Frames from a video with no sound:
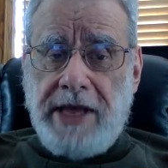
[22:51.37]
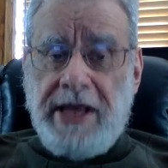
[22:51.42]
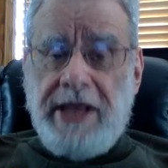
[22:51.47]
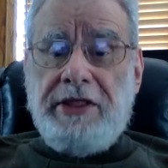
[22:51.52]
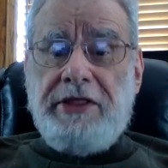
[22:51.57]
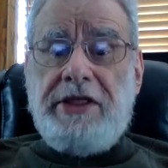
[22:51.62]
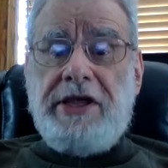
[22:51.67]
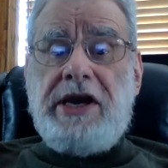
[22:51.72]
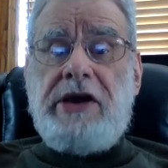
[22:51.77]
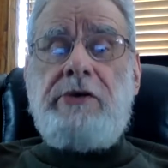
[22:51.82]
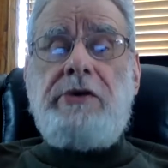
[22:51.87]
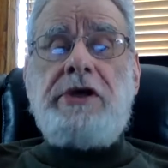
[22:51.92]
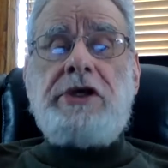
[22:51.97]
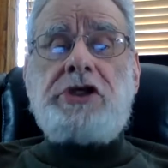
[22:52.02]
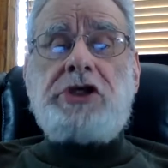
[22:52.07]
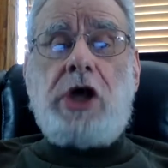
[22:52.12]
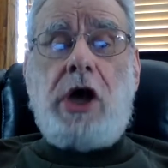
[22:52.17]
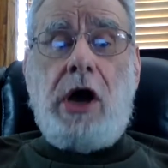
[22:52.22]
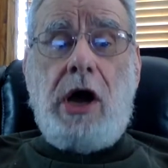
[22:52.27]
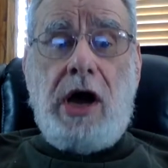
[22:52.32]
There
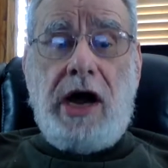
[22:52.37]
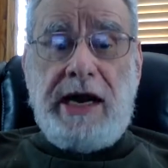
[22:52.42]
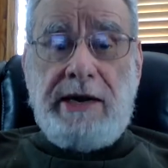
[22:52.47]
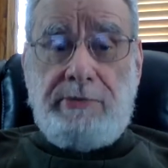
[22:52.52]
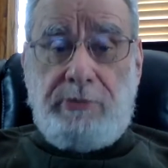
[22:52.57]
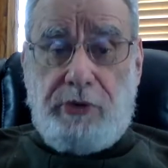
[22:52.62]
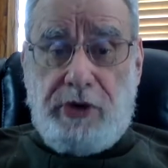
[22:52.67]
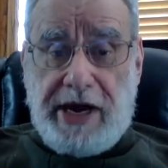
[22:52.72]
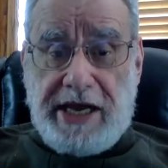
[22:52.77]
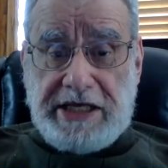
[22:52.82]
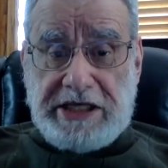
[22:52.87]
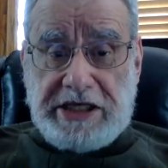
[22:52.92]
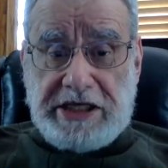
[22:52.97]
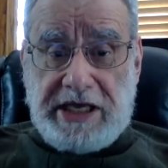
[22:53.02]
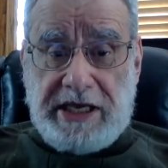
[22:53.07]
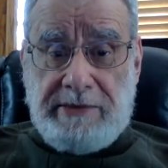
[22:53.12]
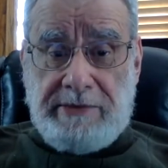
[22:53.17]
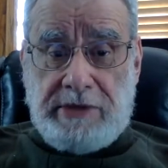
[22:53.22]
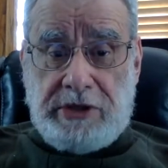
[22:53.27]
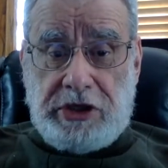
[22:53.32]
is on-press
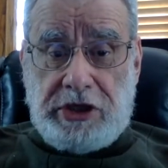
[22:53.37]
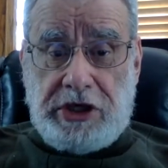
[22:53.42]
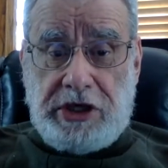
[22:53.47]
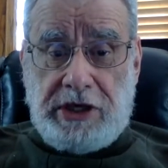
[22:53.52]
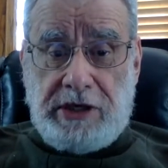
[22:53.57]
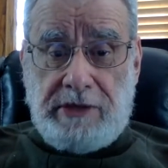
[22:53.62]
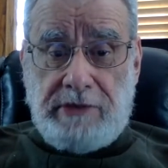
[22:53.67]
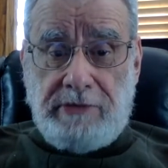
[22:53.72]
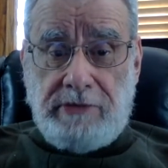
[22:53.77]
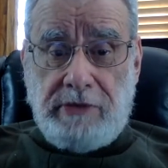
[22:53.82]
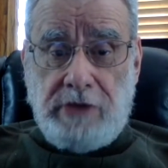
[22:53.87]
imaging